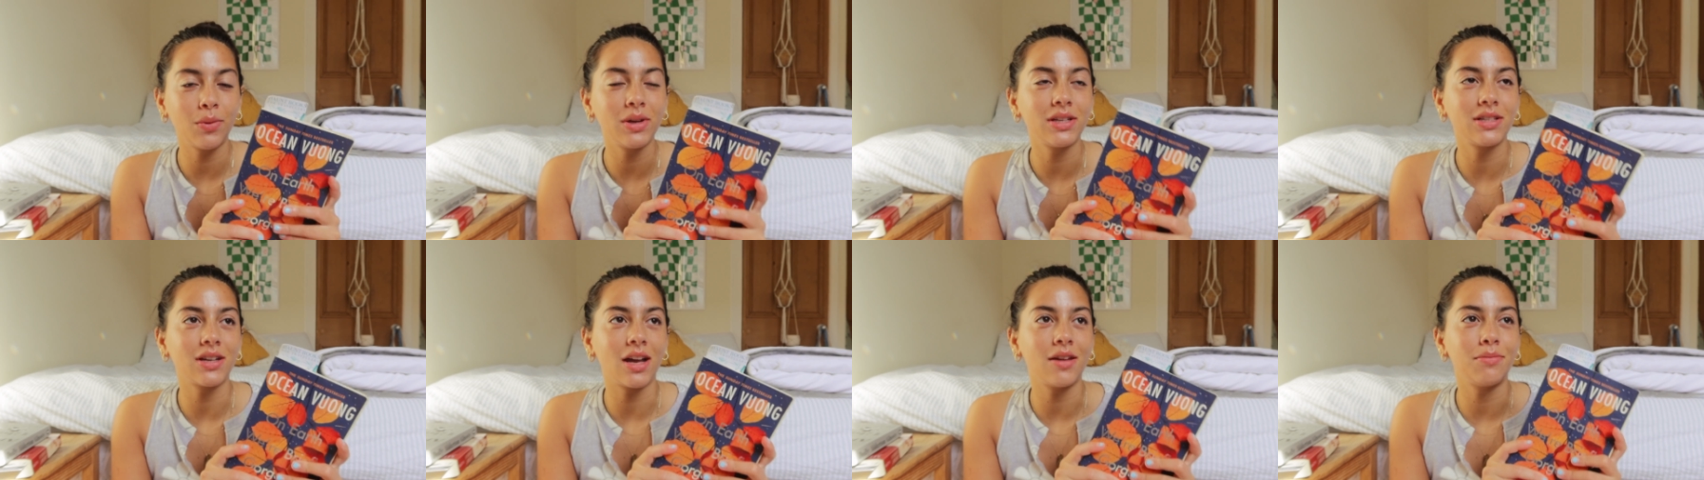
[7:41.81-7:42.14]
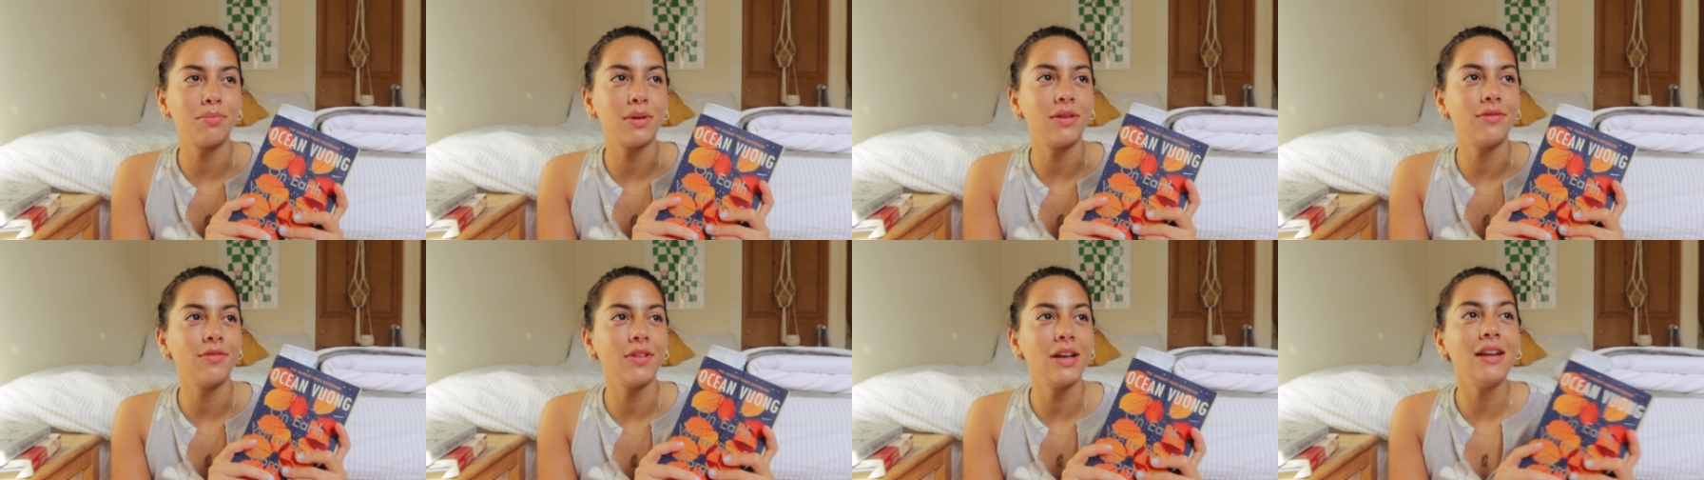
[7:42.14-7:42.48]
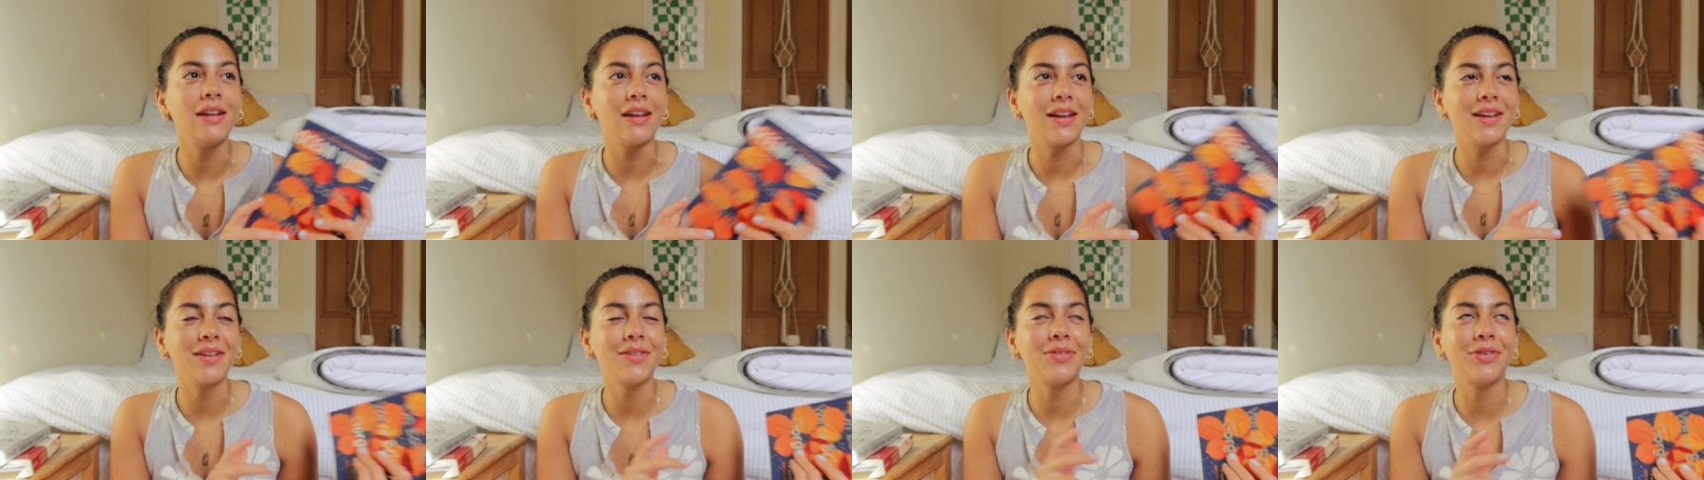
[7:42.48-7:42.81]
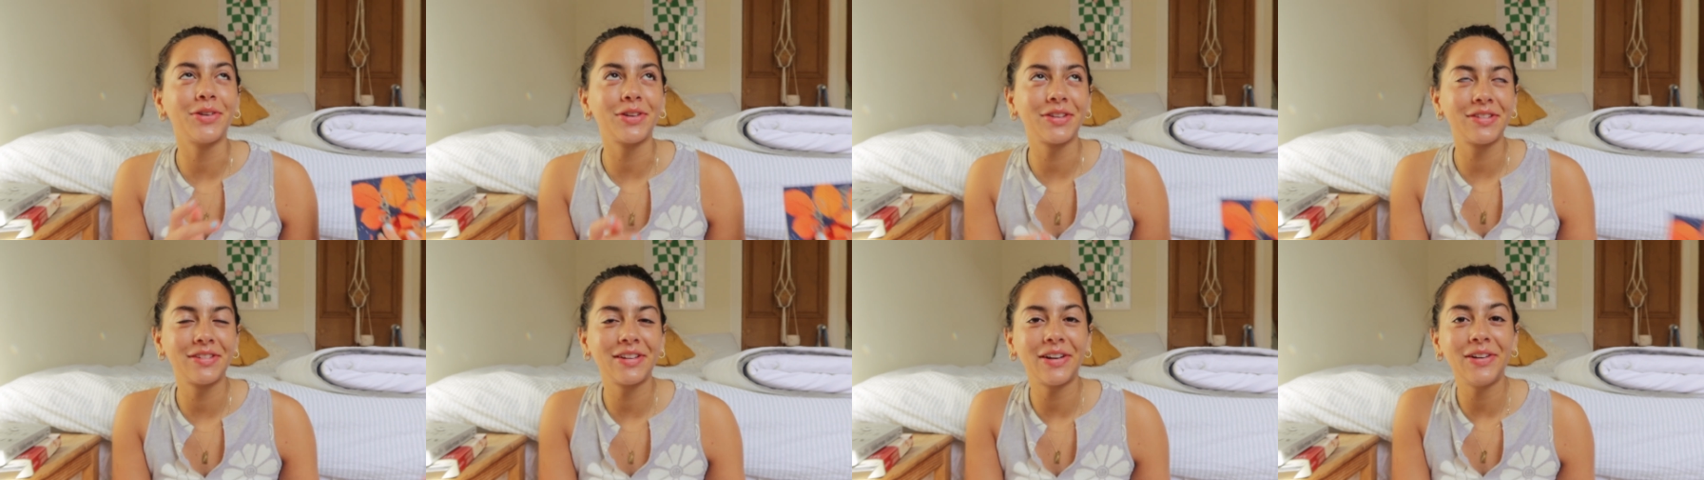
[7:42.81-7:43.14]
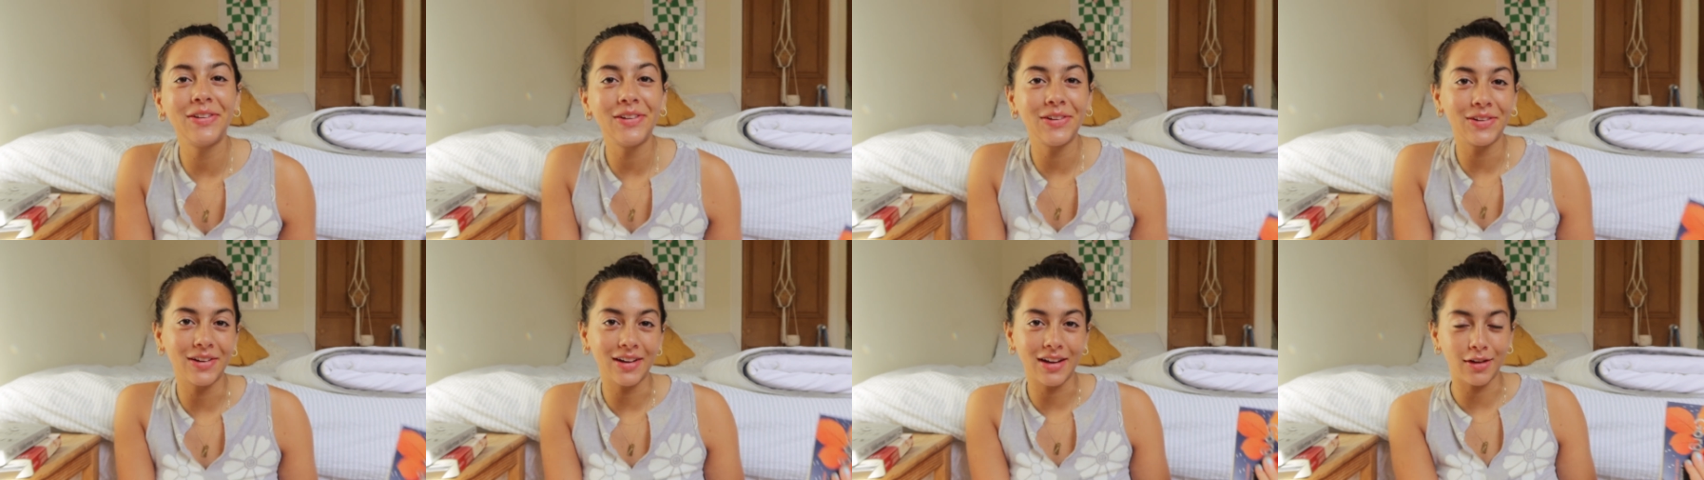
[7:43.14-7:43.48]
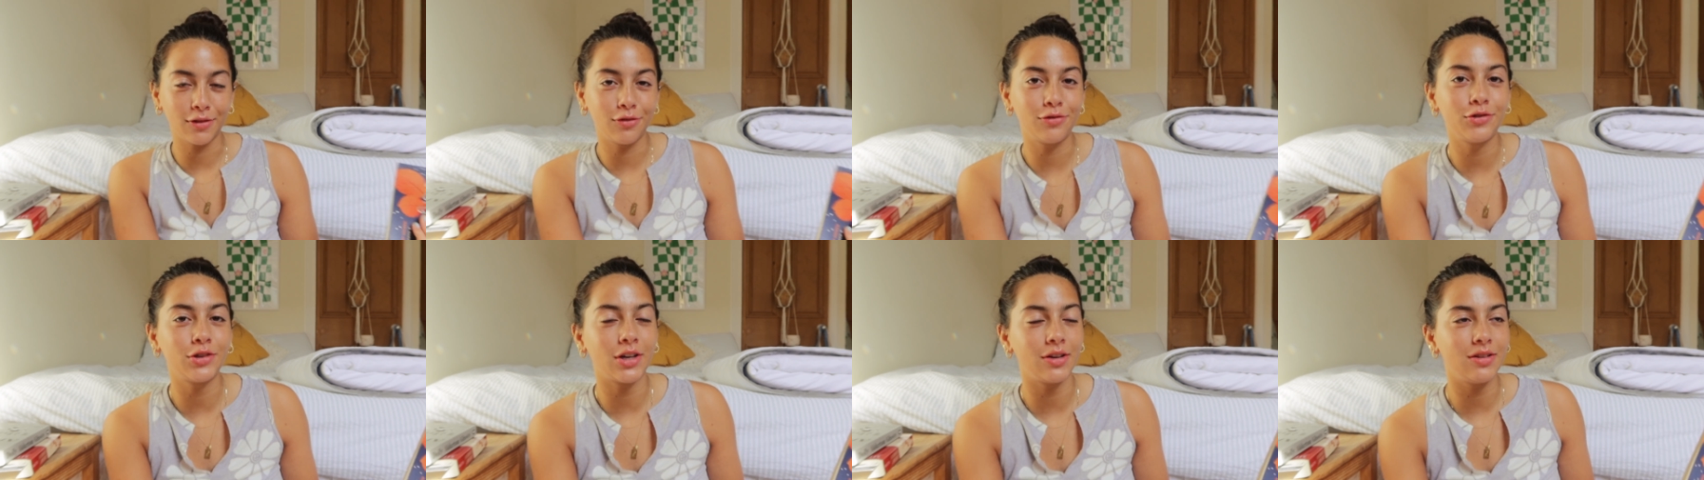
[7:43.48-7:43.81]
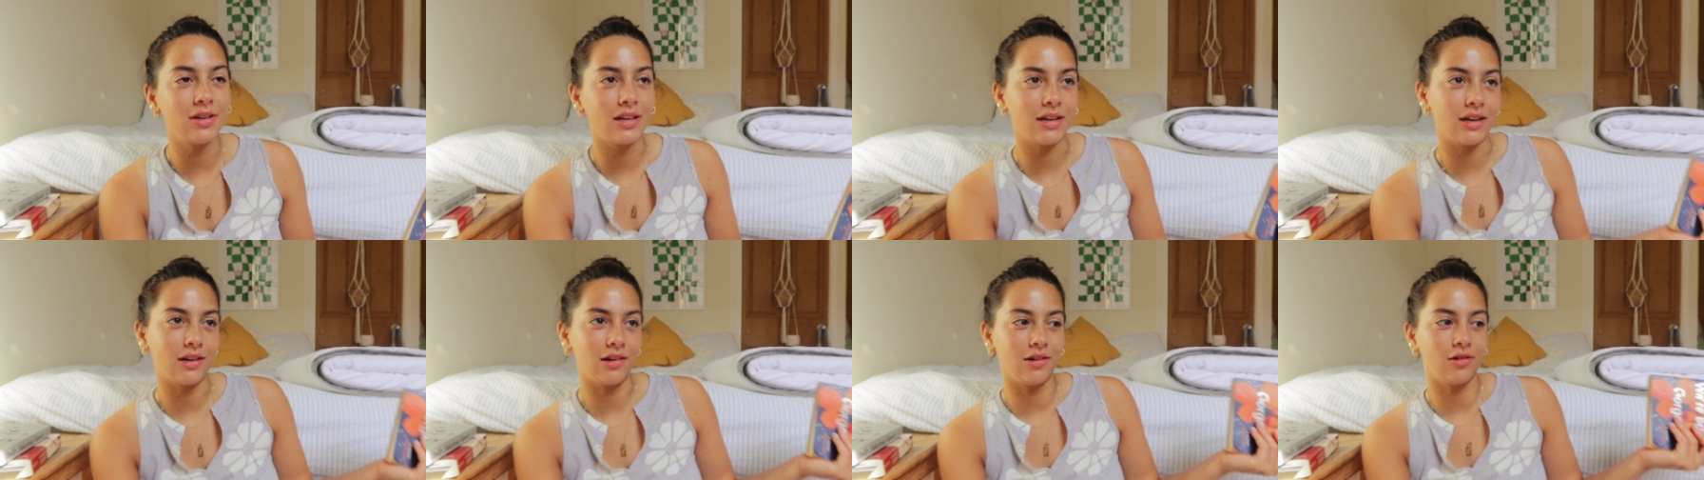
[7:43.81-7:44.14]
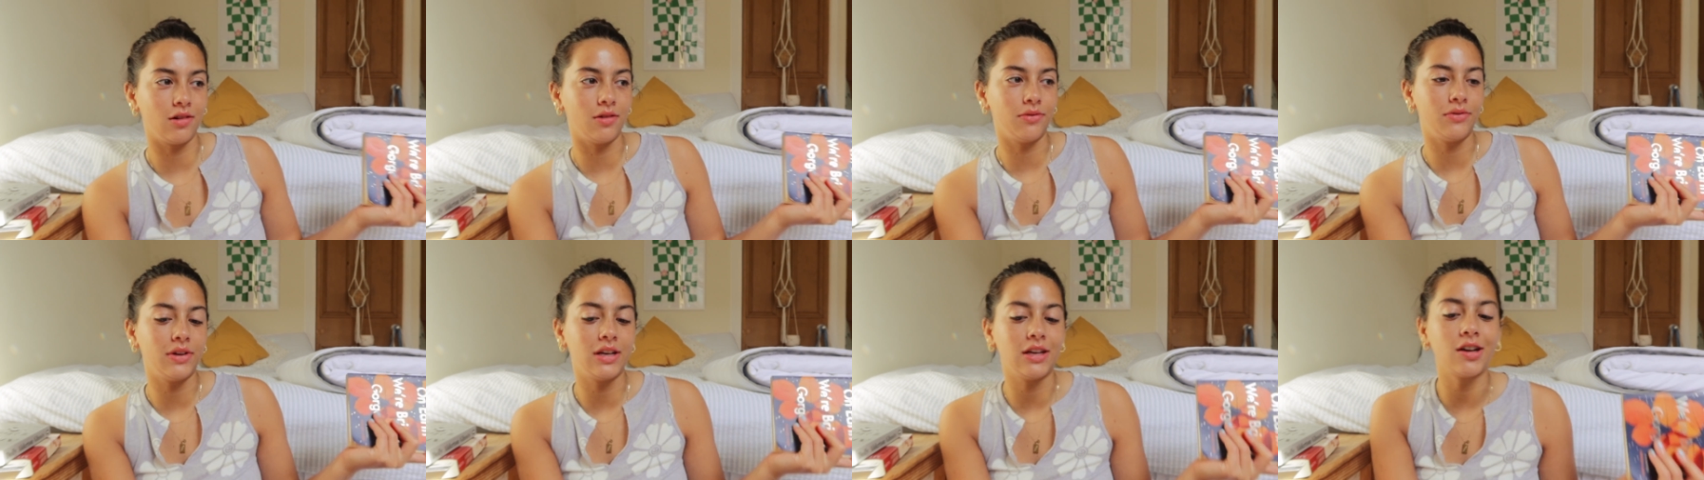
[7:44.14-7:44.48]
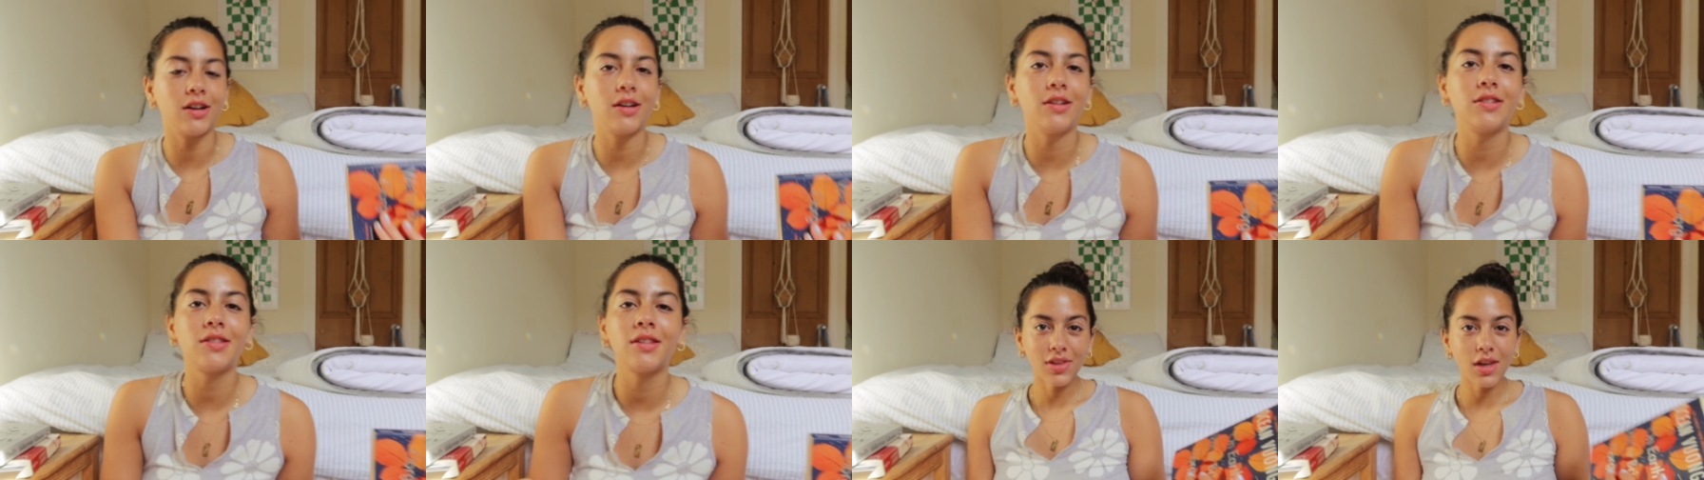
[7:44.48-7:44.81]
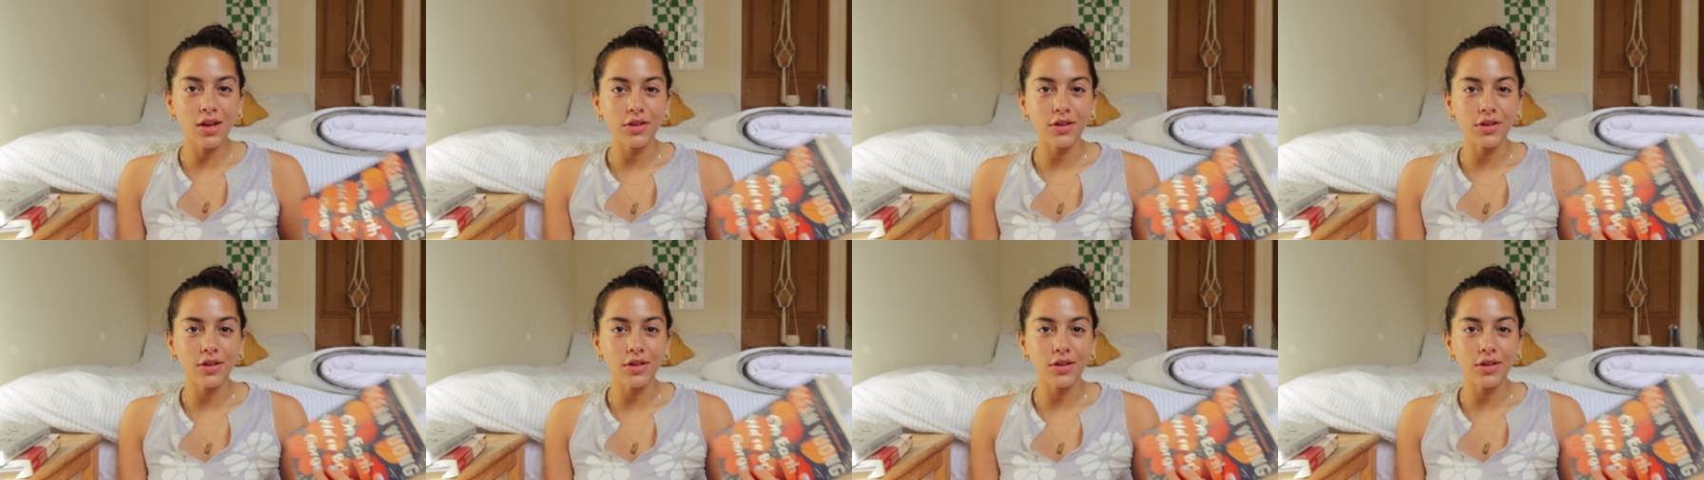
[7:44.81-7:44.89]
which I've been reading for so long and I've shown it in a lot of videos.